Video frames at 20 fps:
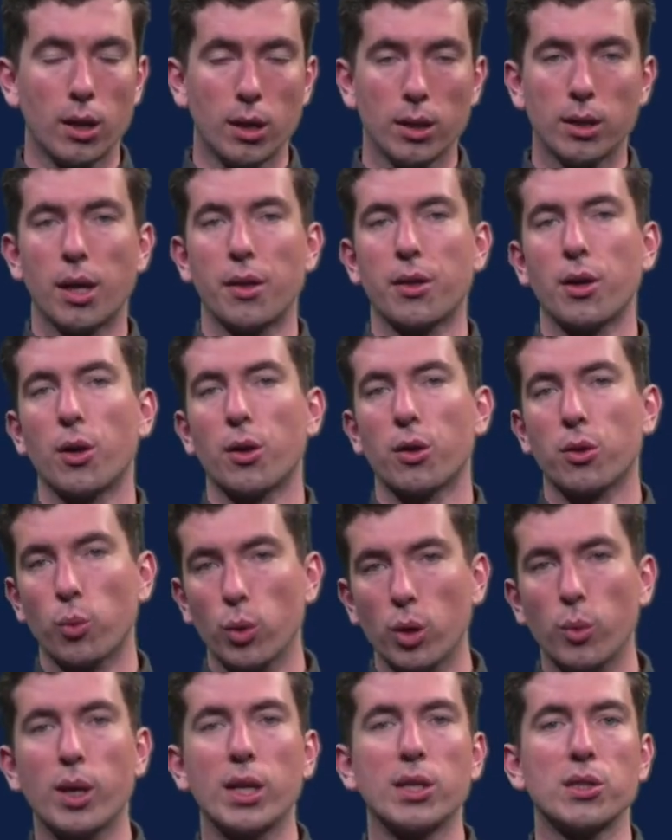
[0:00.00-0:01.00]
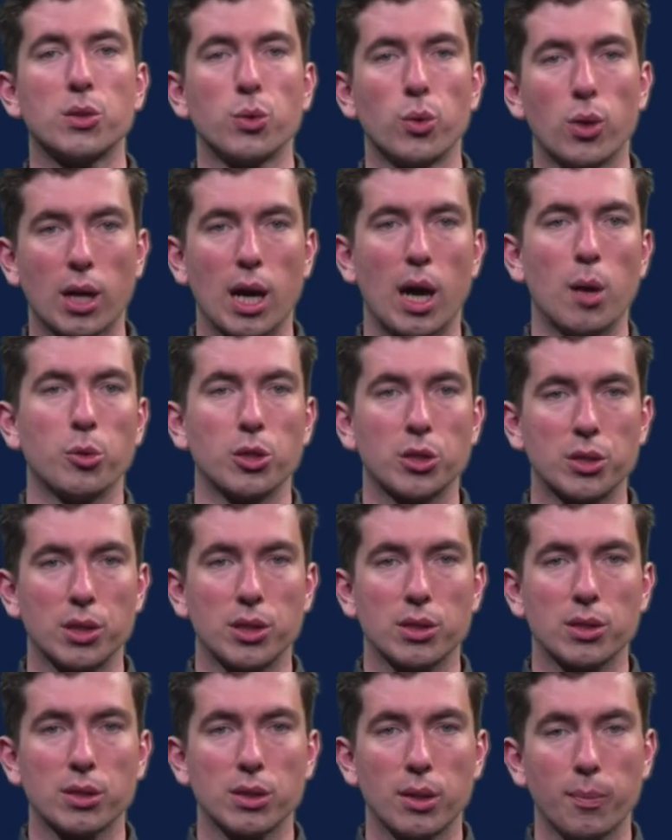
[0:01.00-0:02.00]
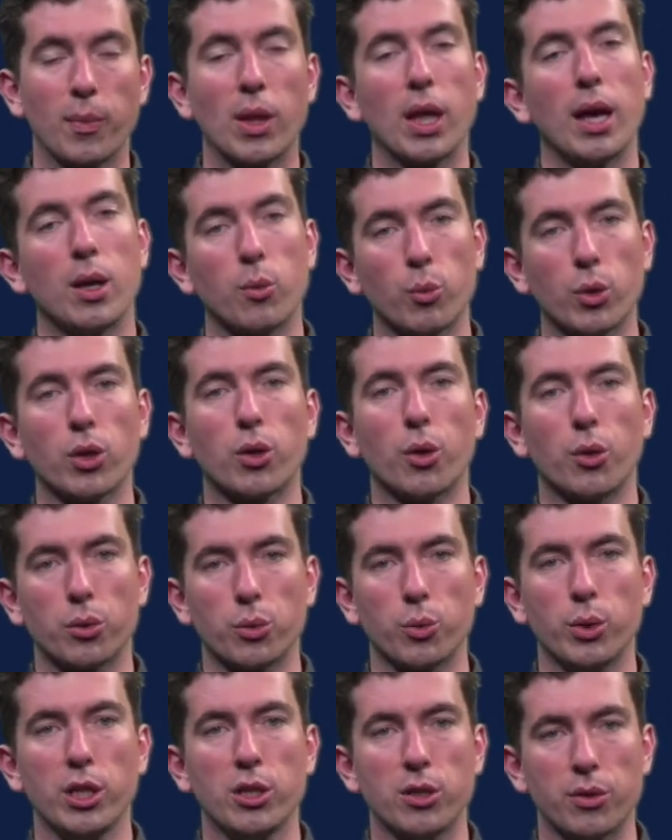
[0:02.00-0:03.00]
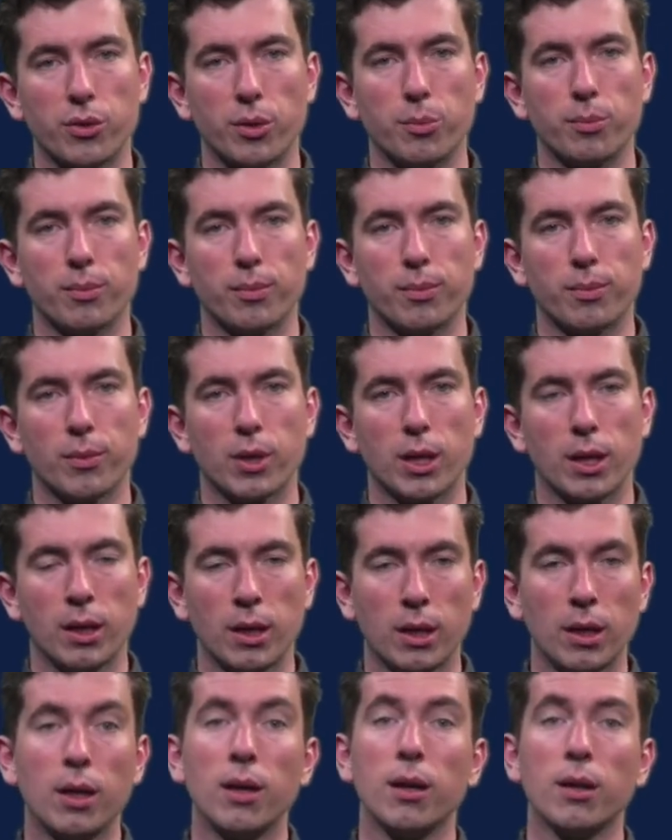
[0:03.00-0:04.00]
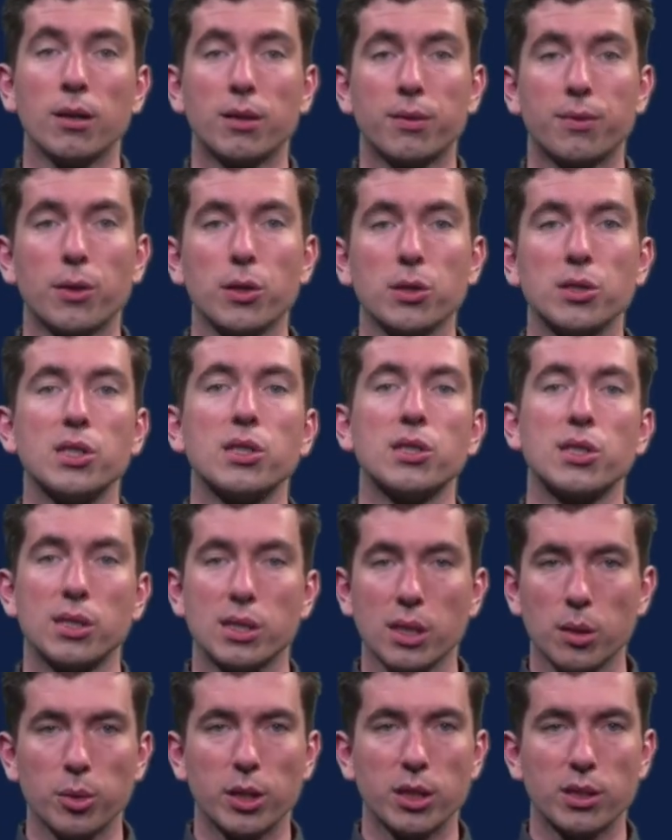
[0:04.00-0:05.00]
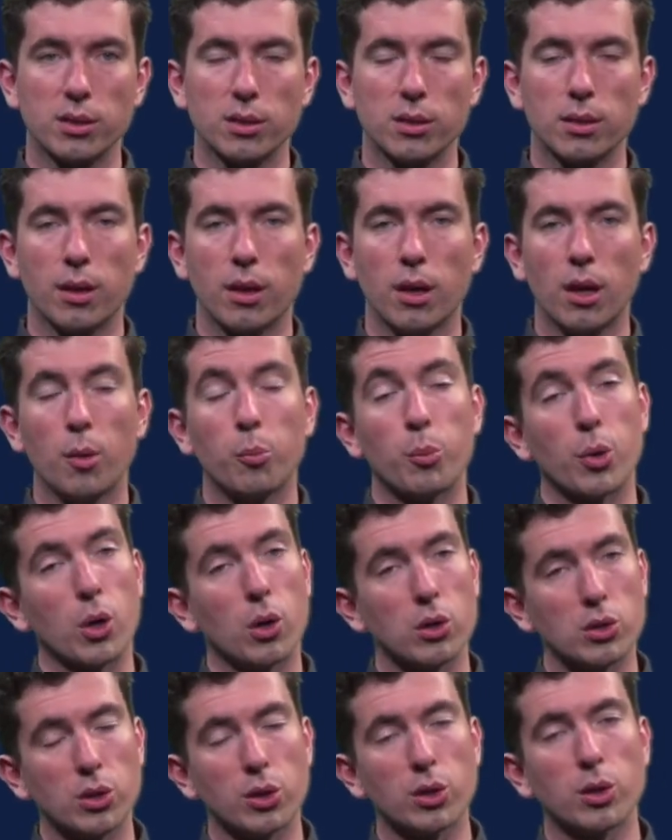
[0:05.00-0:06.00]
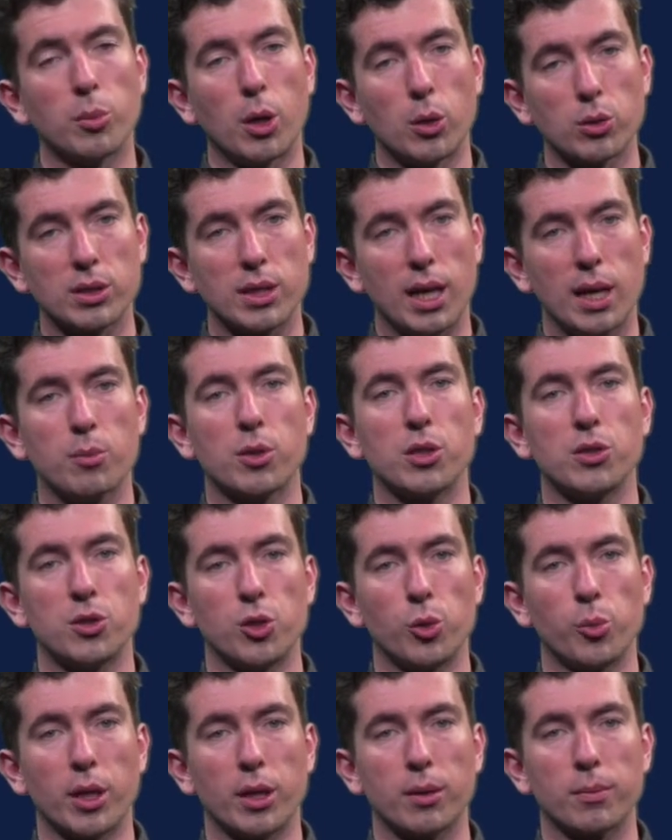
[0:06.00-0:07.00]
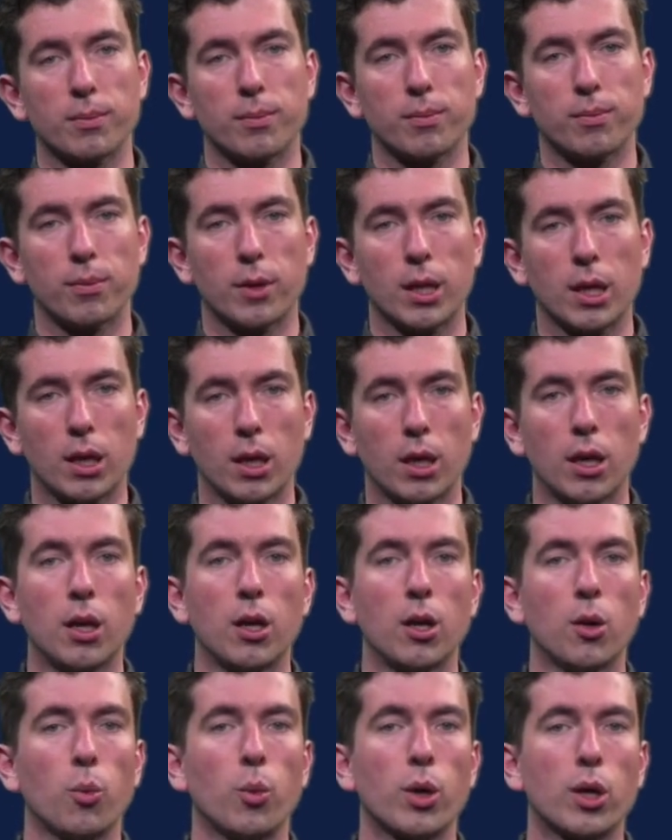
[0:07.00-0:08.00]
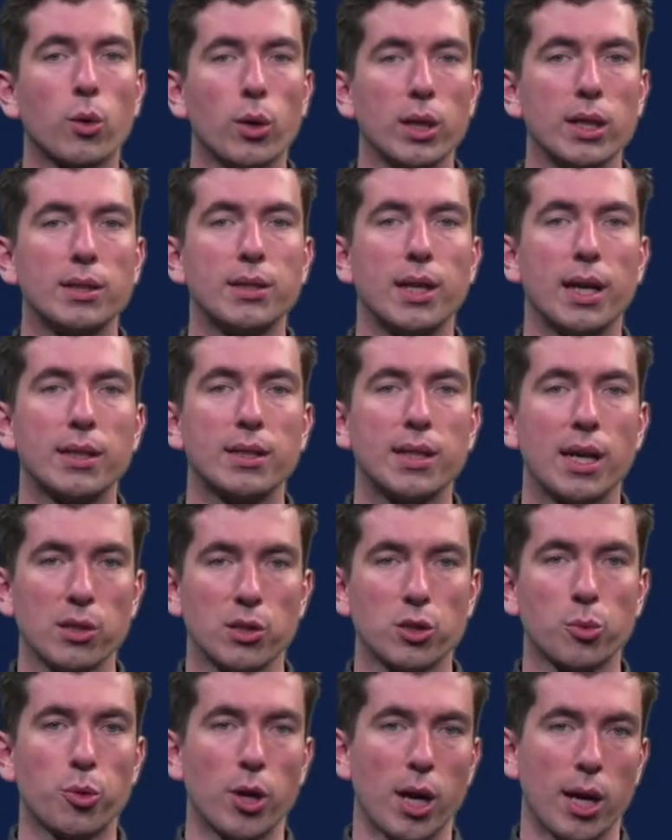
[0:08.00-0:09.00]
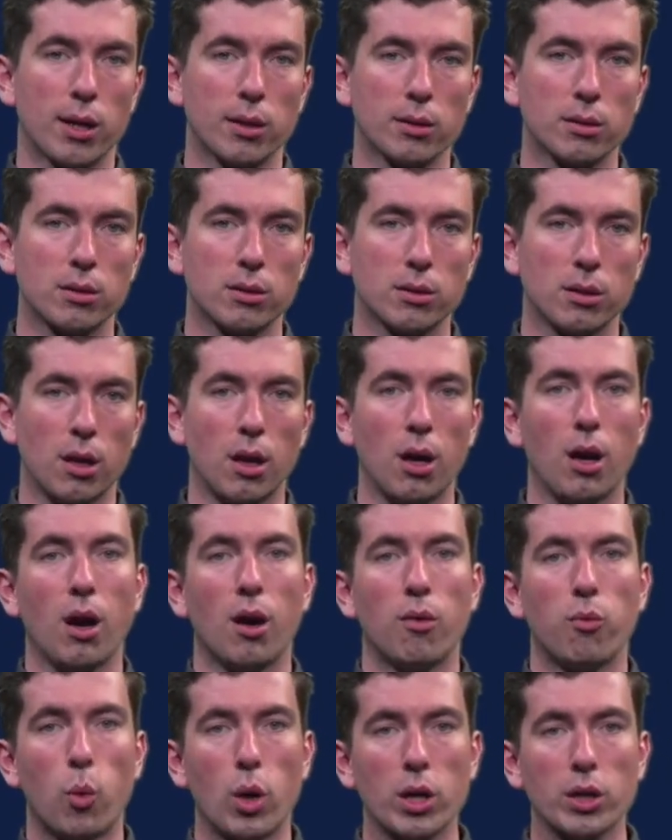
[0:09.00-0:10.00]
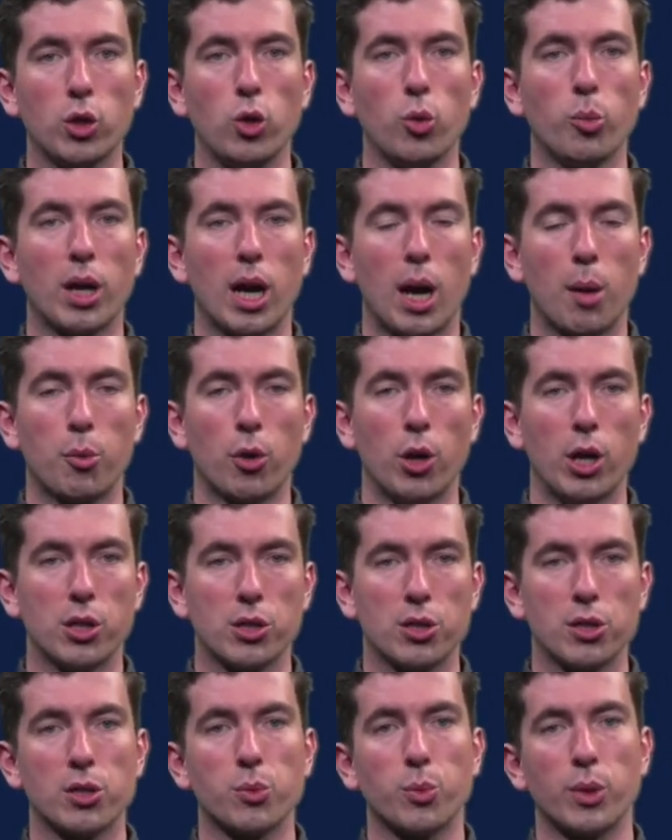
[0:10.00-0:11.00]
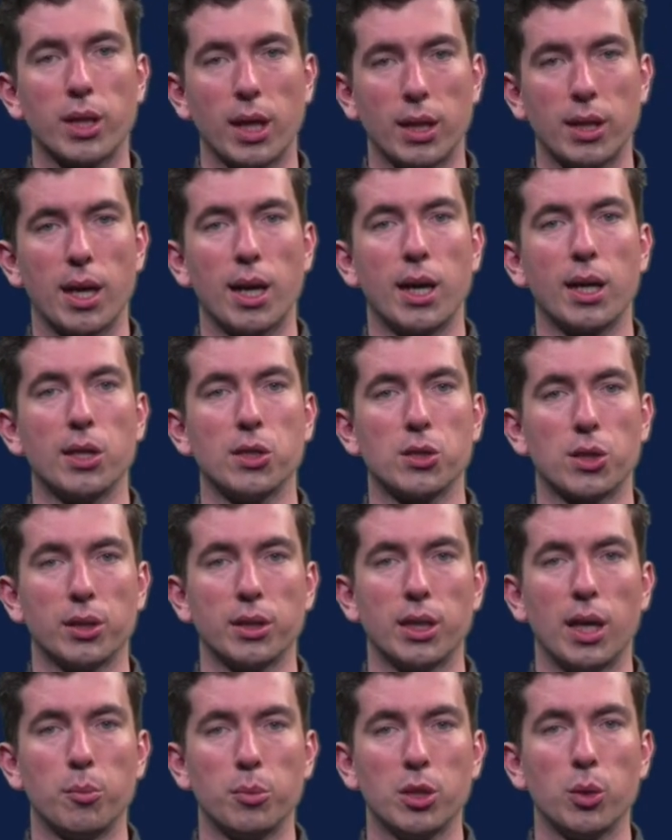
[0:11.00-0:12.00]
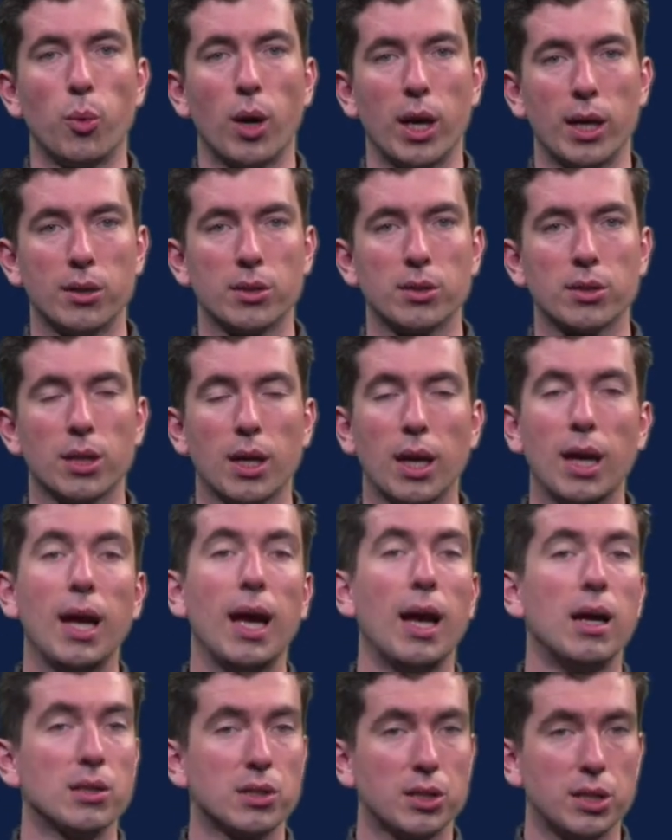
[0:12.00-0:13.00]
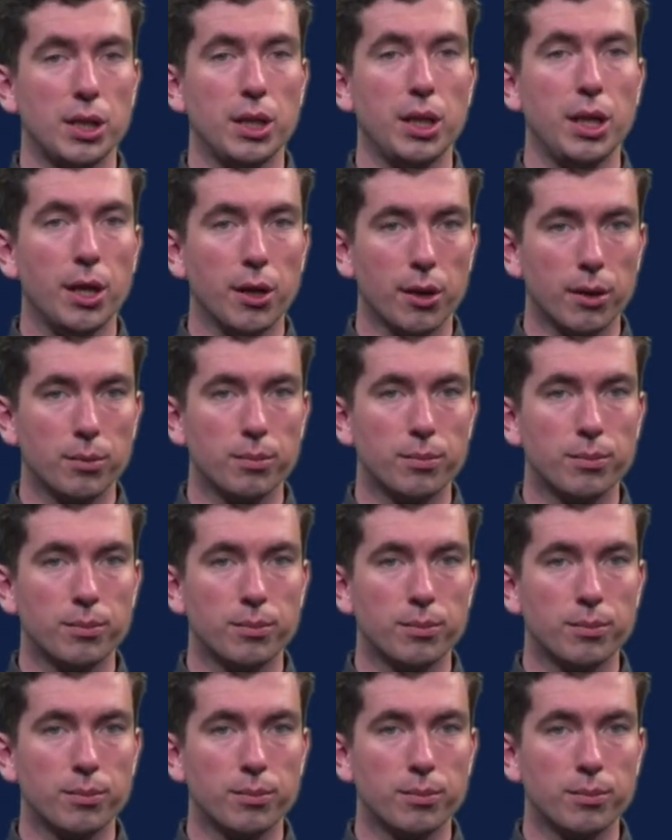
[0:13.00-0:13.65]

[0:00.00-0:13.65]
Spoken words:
Now there are three ways to accomplish this, and we'll go through each of them. The first is the simplest, but also the most time-consuming. We're going to take tensor products of one-qubit operations with identities on the empty wires, as seen here.